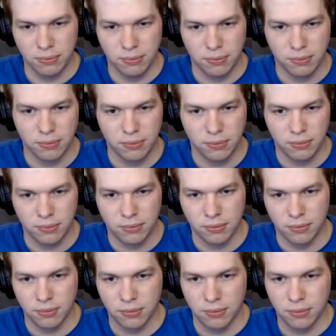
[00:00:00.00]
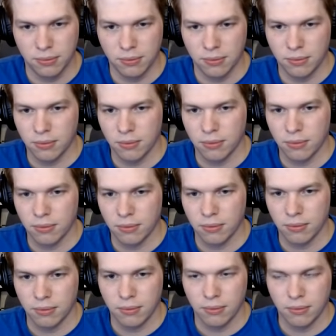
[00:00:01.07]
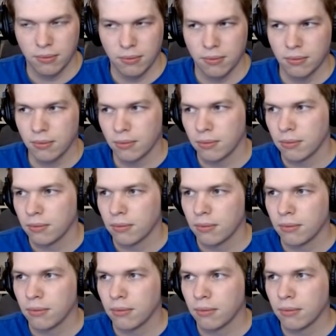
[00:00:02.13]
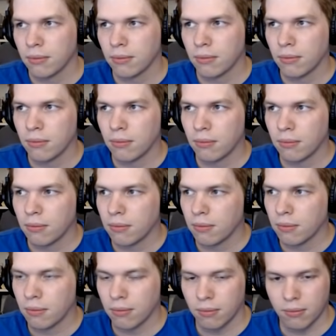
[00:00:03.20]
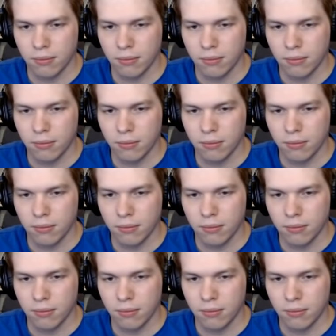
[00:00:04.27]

This person isn't speaking.